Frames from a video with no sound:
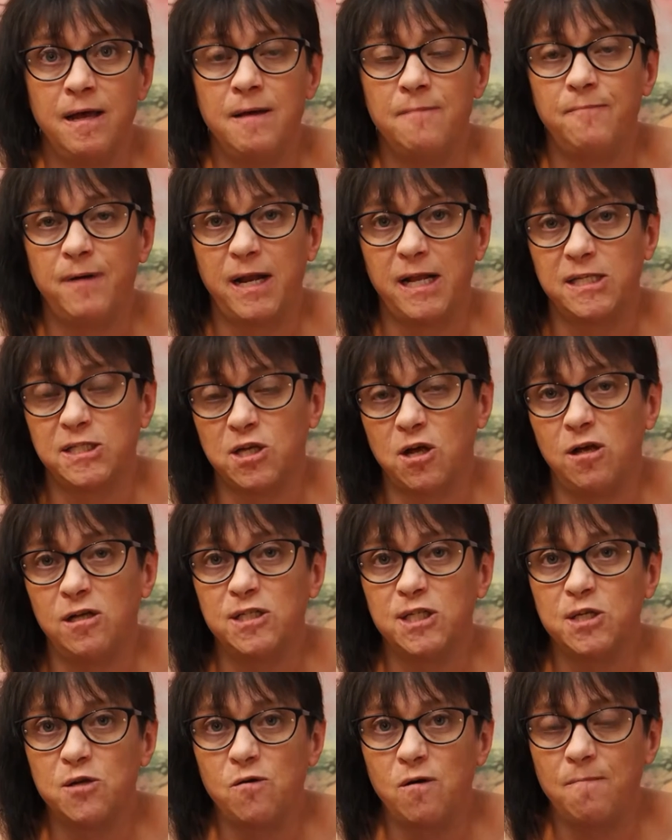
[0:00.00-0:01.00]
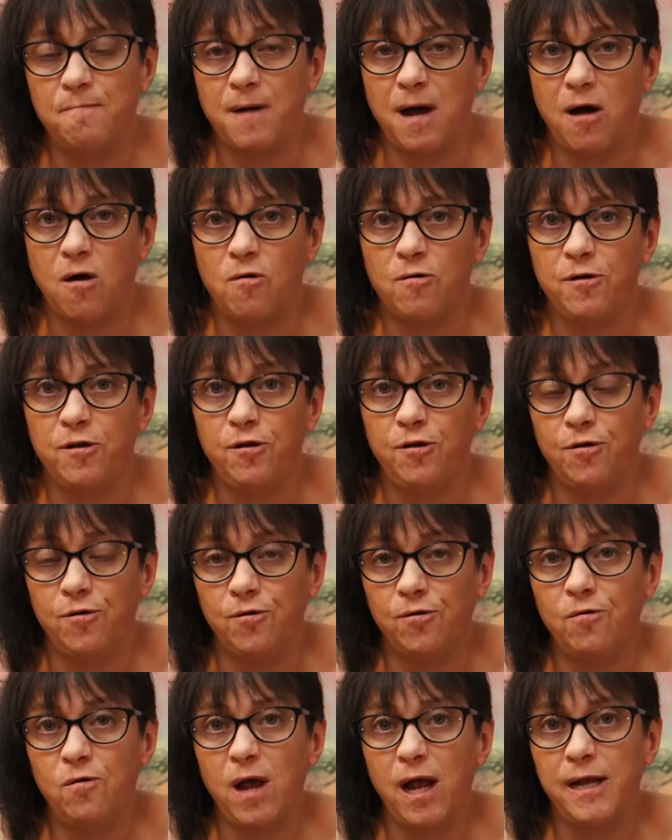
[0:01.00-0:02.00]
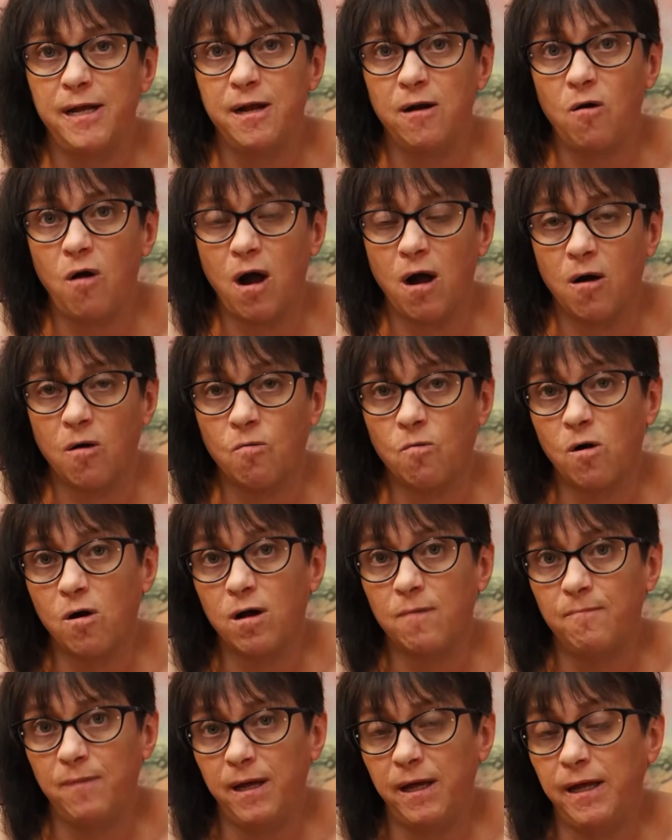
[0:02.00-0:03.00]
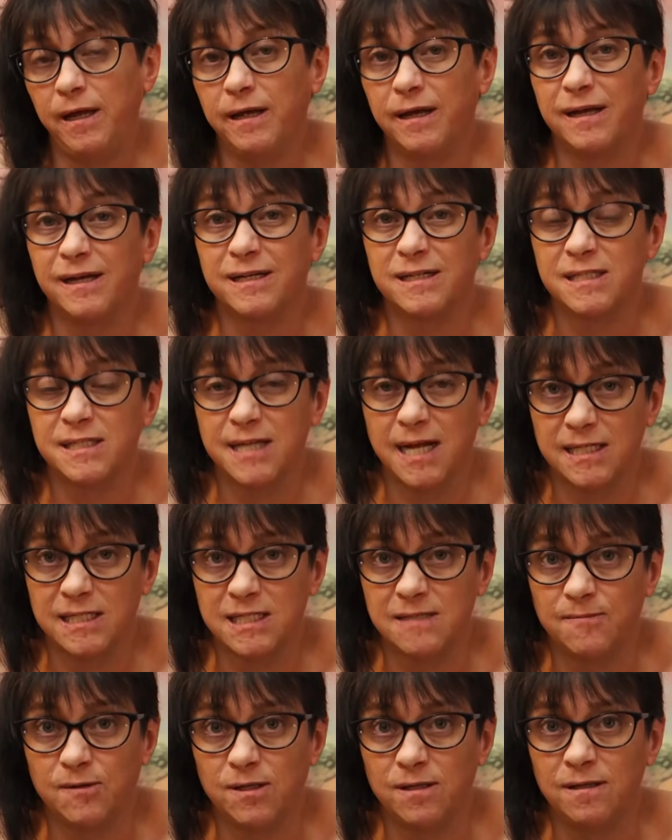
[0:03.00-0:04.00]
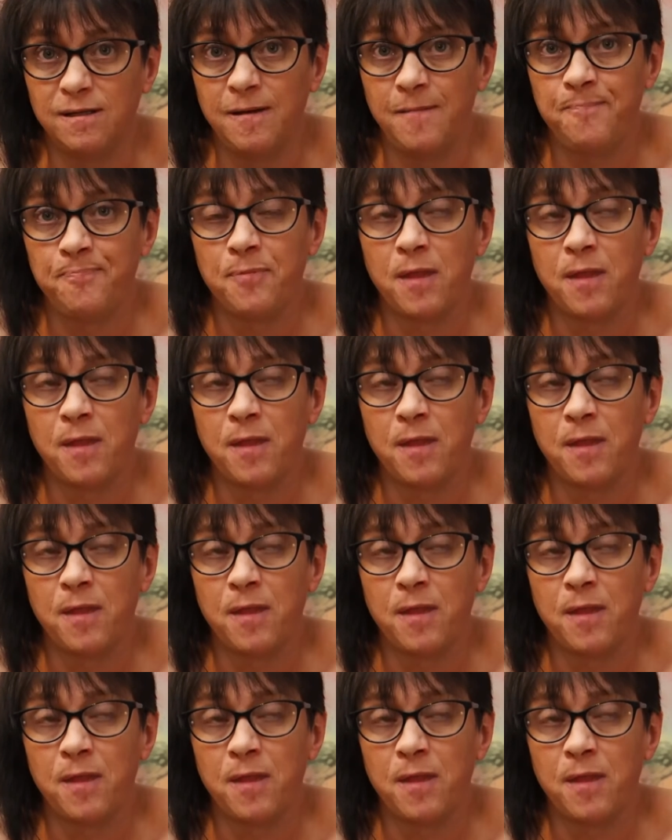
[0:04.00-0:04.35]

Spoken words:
but it's also about you and your artwork being accessible.